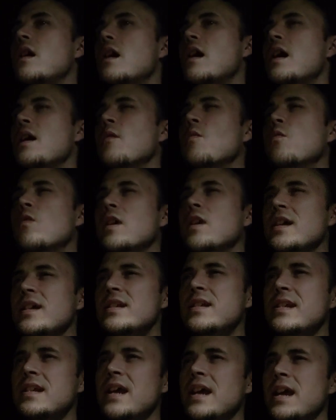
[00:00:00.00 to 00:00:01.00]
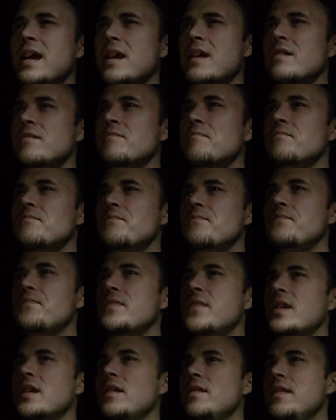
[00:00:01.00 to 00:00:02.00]
I want to say
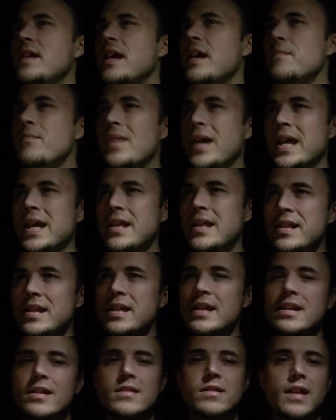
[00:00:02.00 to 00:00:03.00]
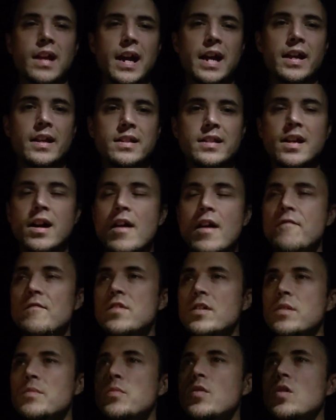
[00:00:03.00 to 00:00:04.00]
they made these as
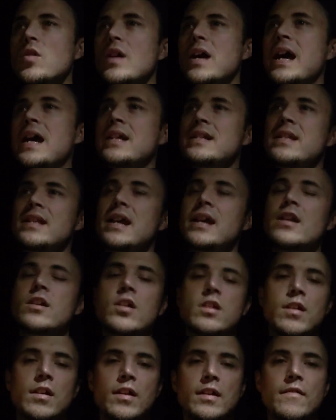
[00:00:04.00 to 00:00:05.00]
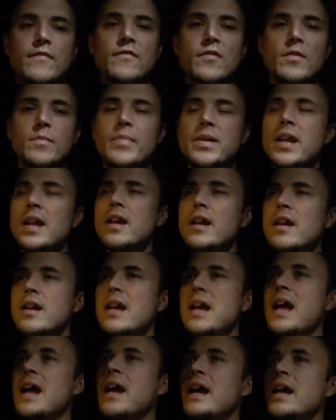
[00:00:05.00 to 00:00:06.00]
comfortable as they could for
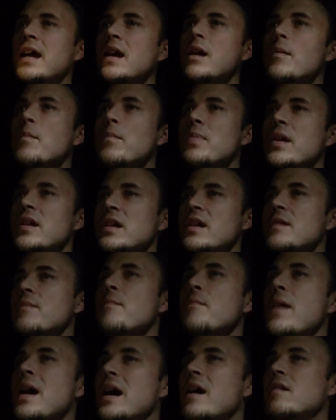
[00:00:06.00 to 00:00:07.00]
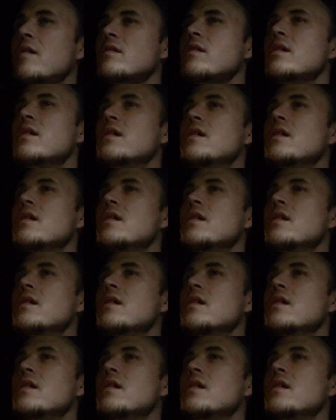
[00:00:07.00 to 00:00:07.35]
being a billet mount.